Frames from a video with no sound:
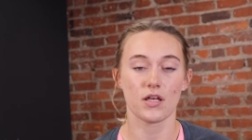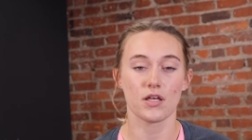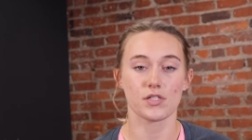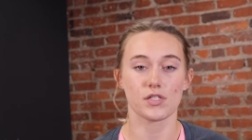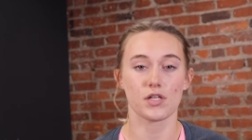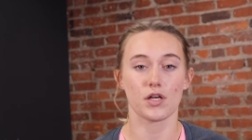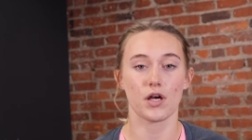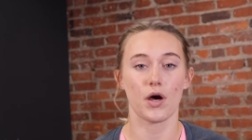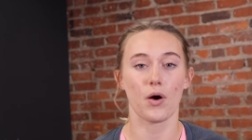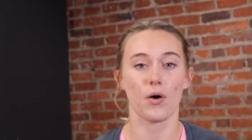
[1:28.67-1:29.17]

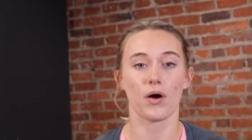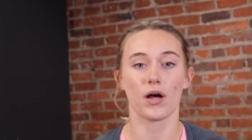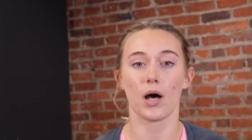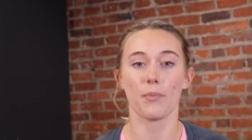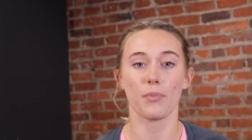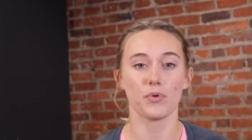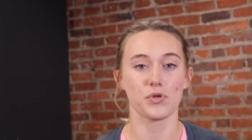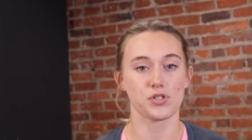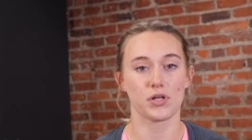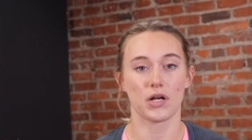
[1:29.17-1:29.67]
So a
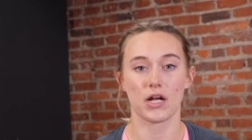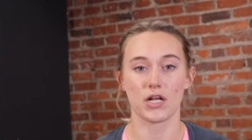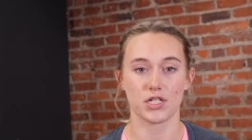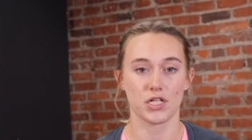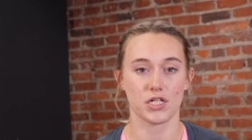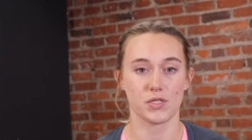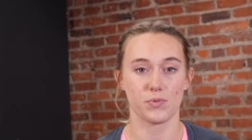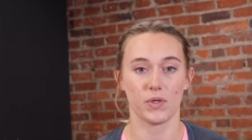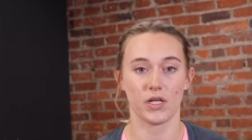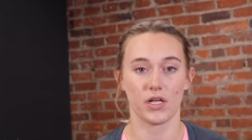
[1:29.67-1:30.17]
couple of
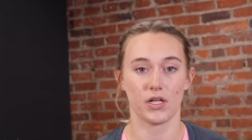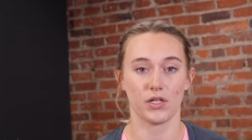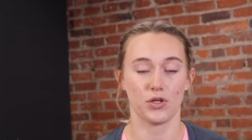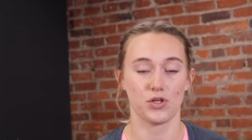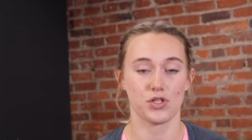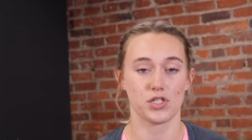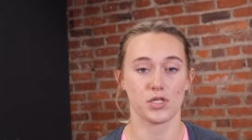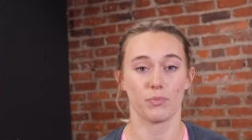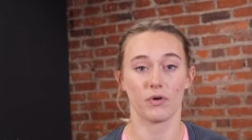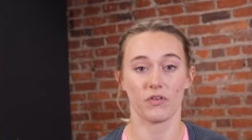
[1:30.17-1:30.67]
strategies we can
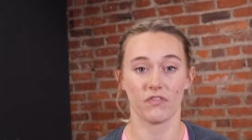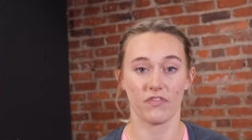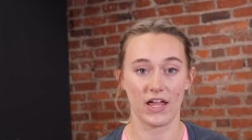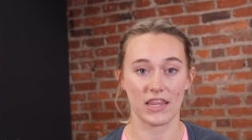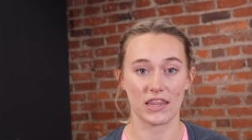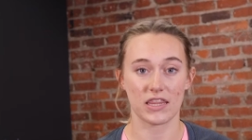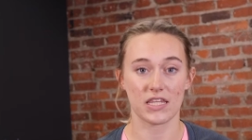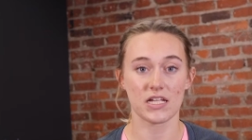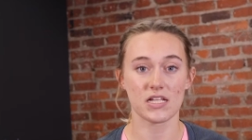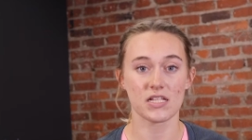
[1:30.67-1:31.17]
use to
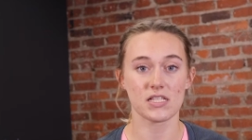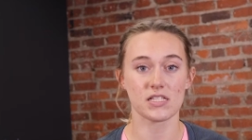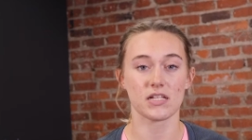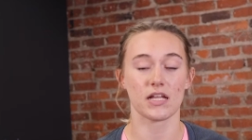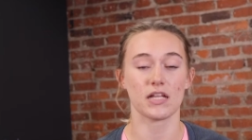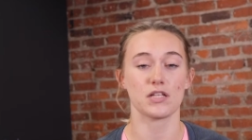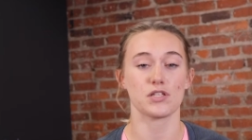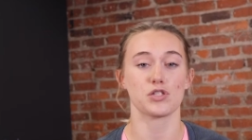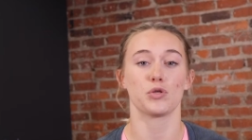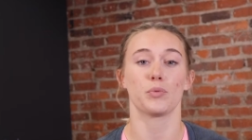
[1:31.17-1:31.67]
prevent this
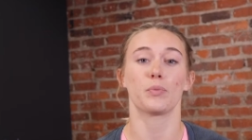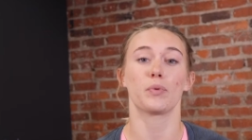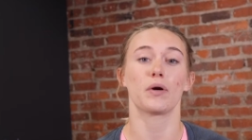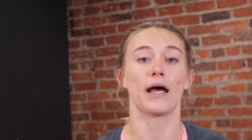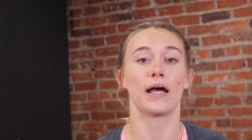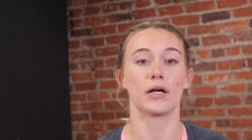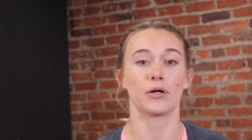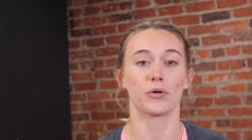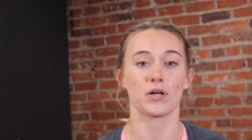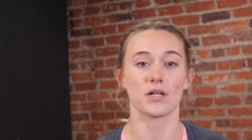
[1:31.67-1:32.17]
is to
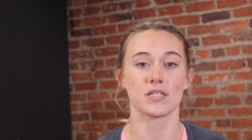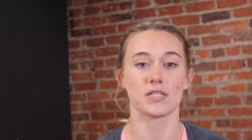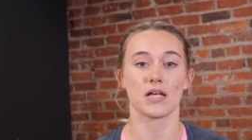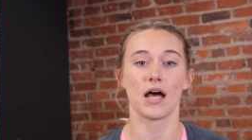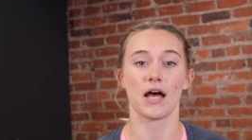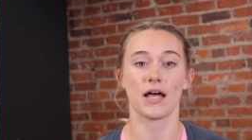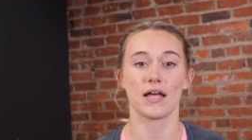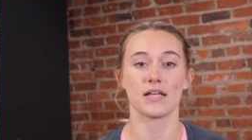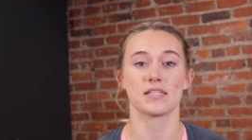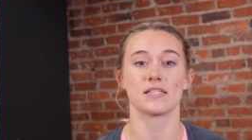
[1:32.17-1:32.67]

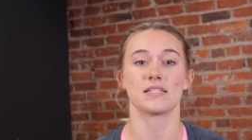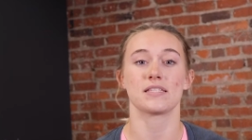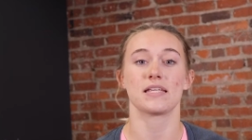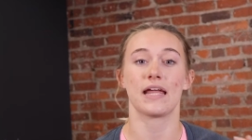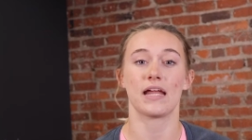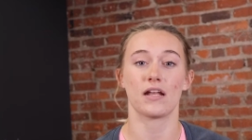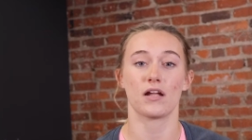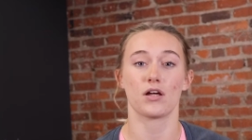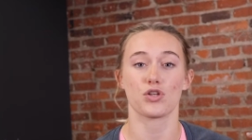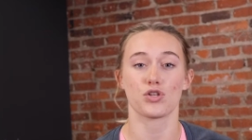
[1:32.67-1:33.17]
prioritize
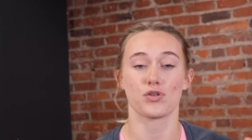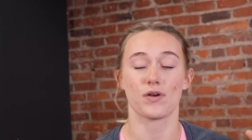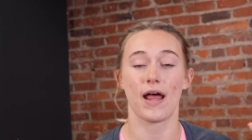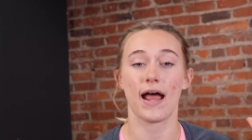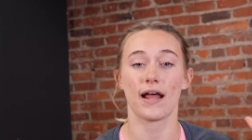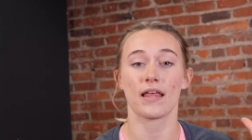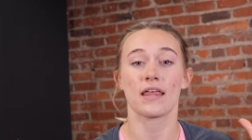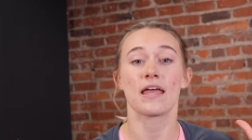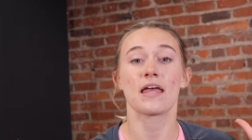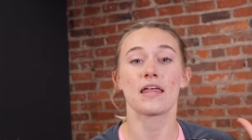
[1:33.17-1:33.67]
staying on
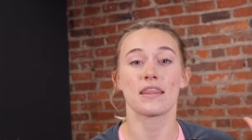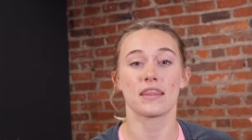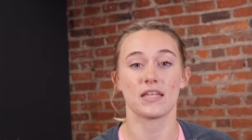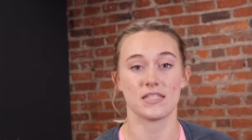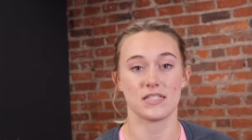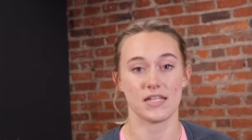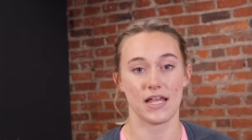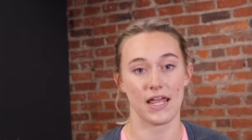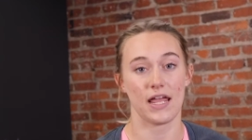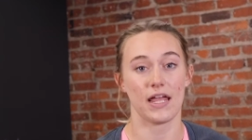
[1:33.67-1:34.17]
track the
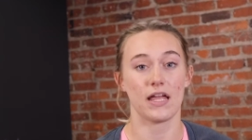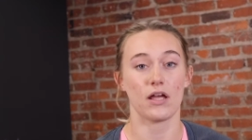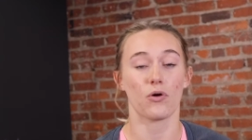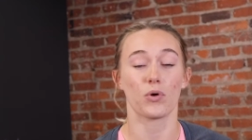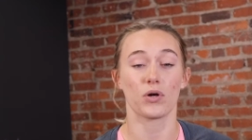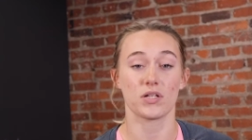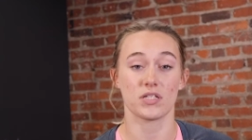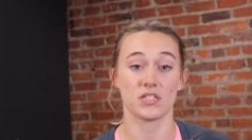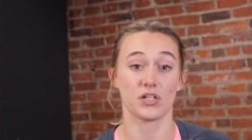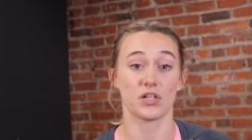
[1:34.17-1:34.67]
day
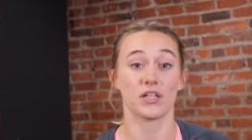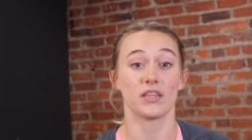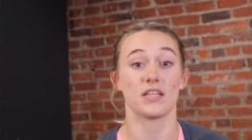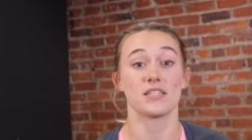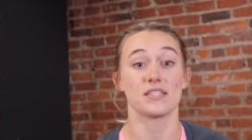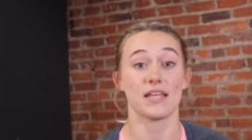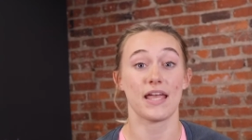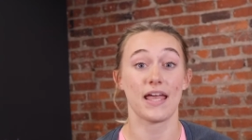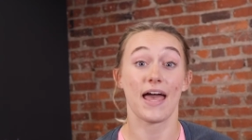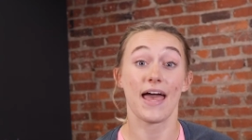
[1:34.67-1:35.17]
or during the
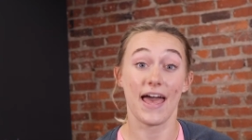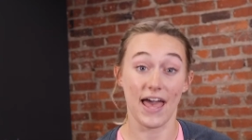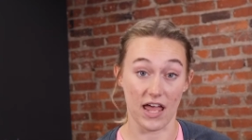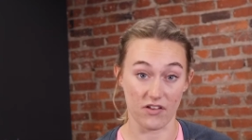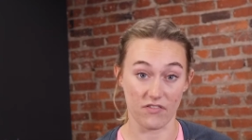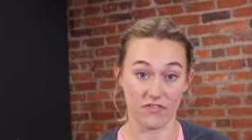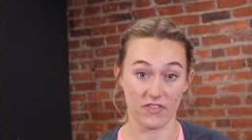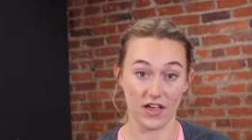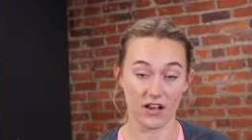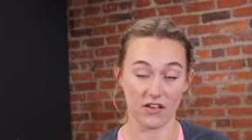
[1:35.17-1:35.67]
day ahead
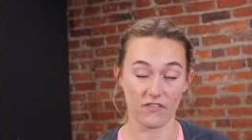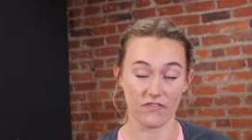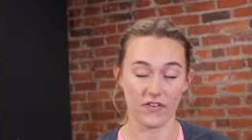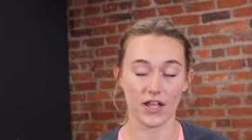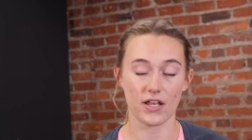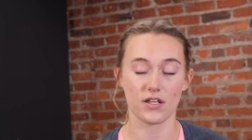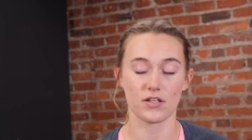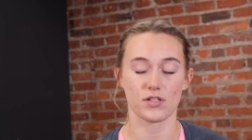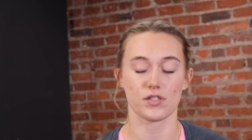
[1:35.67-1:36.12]
of that event.